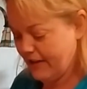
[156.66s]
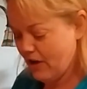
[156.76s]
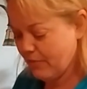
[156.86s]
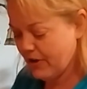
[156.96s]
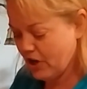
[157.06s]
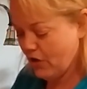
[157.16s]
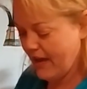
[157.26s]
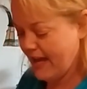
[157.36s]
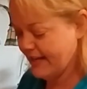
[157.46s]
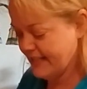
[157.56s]
Now I'm going to go
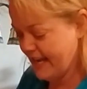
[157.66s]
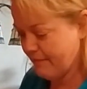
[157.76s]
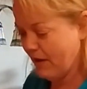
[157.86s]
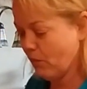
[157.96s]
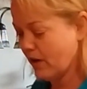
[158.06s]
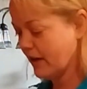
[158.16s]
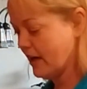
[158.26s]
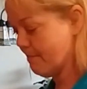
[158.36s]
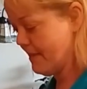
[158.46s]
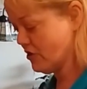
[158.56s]
ahead and take my 1
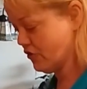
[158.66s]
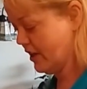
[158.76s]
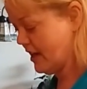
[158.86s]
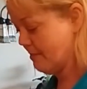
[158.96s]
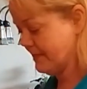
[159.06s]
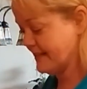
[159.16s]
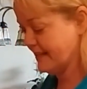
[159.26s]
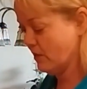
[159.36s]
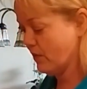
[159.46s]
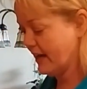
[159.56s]
cup measuring cup and
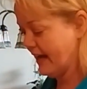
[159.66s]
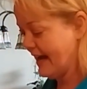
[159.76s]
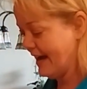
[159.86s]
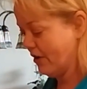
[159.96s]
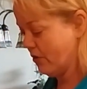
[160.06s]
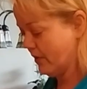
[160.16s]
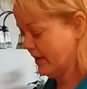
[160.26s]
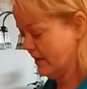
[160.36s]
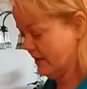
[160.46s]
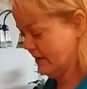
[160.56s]
see what I got
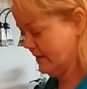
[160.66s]
going.